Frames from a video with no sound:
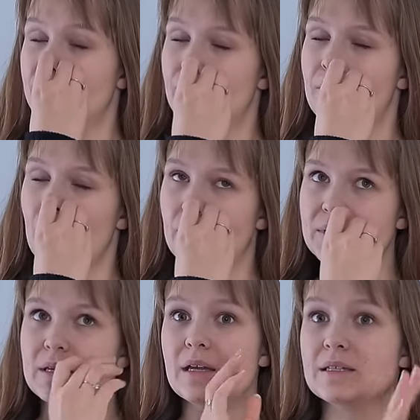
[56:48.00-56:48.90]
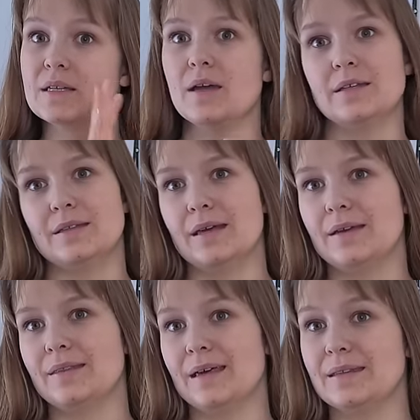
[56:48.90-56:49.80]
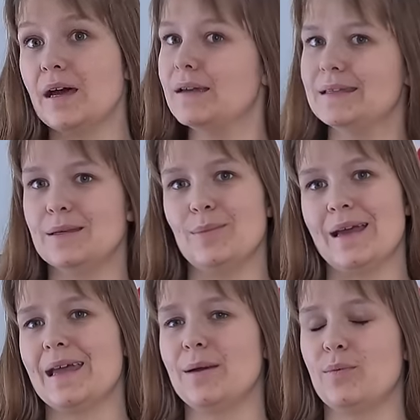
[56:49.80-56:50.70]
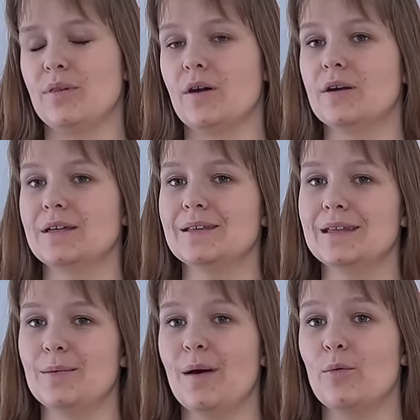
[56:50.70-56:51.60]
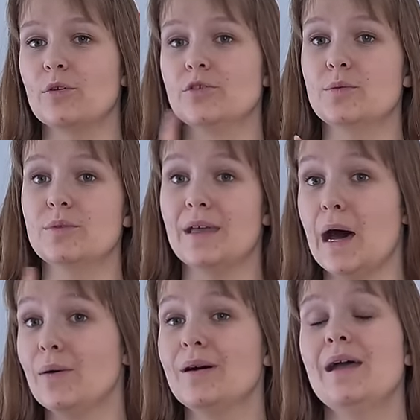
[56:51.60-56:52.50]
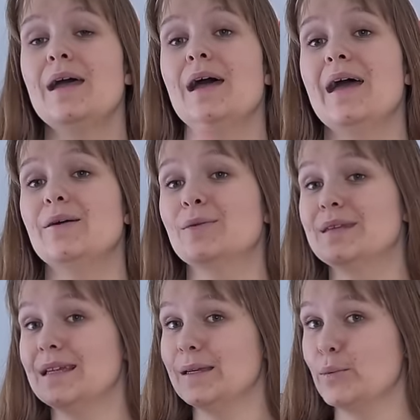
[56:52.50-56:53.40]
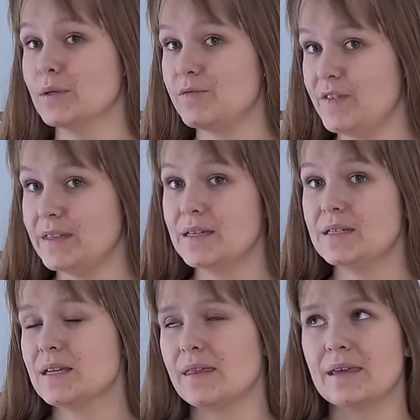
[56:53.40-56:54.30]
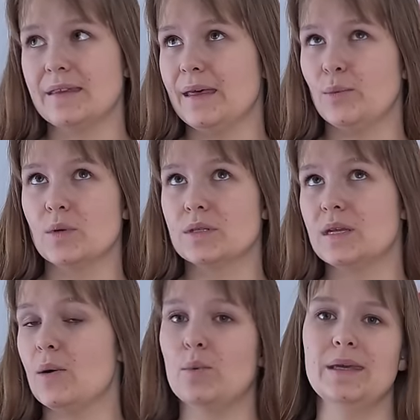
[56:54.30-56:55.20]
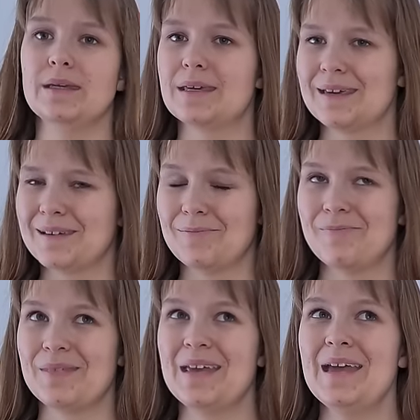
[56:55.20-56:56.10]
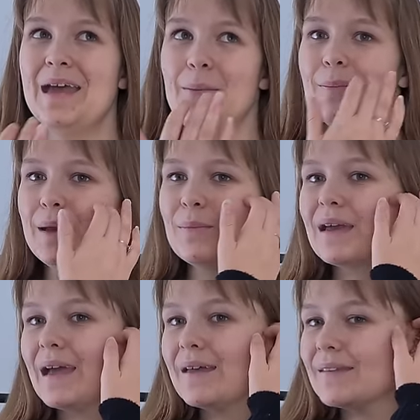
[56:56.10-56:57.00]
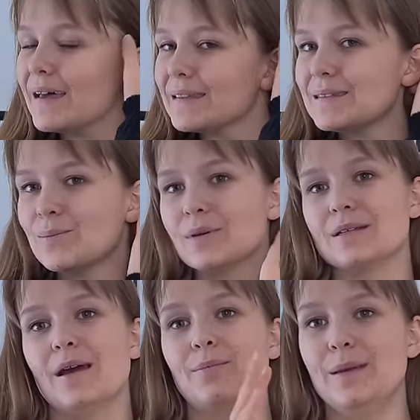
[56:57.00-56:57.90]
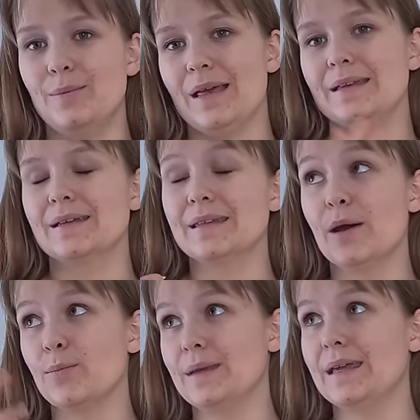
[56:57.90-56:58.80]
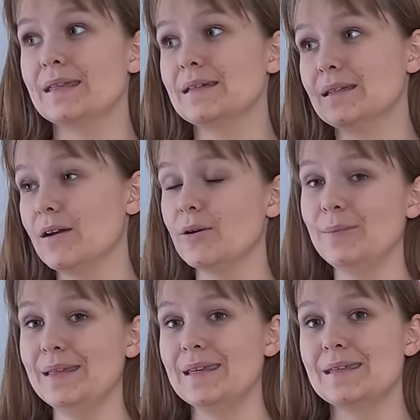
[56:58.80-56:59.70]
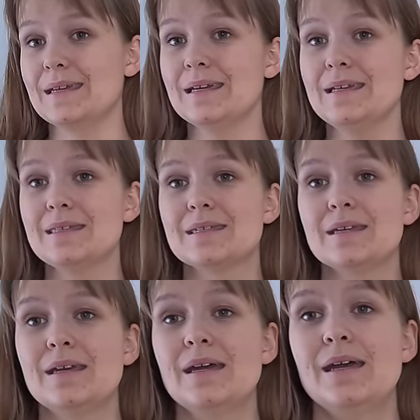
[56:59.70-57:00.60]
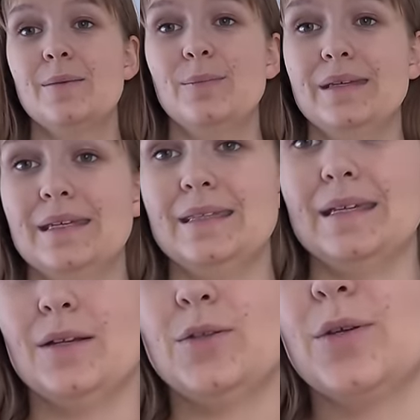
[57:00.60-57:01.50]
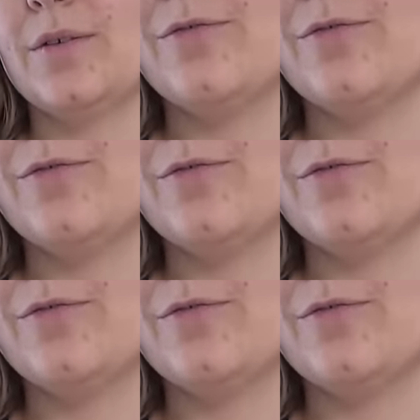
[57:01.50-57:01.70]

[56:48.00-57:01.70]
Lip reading: moment I decided that I need a black April cardigan in my wardrobe now until it was finished, I think that was a week maybe, and that was like me planning it out, me getting the yarn, me knitting it. Me knitting it took